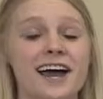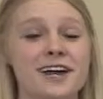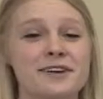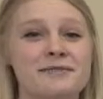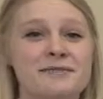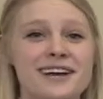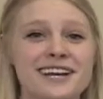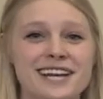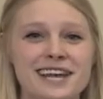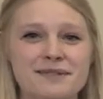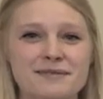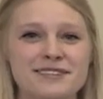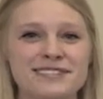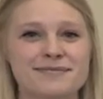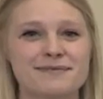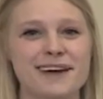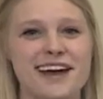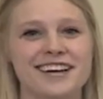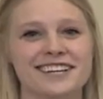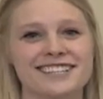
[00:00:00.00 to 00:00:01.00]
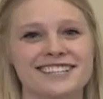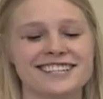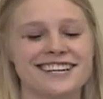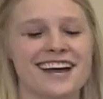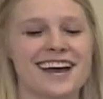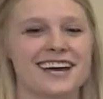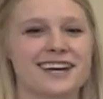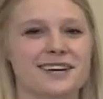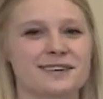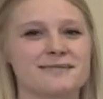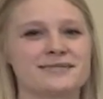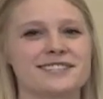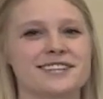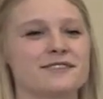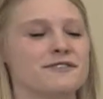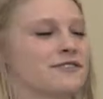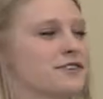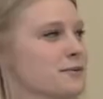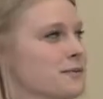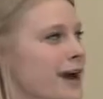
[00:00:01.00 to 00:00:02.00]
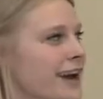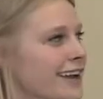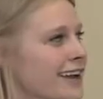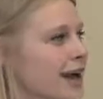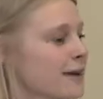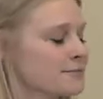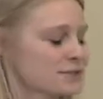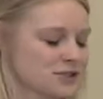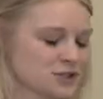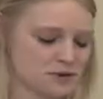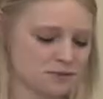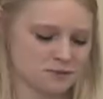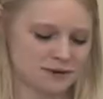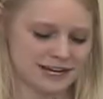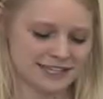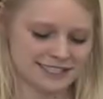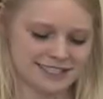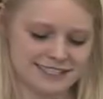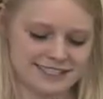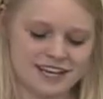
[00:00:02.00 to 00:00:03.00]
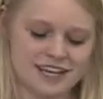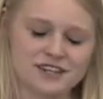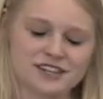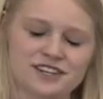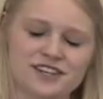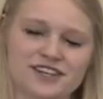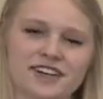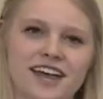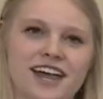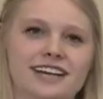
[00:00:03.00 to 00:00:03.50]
Hi, my name is Madeline Adams, and for my capstone presentation,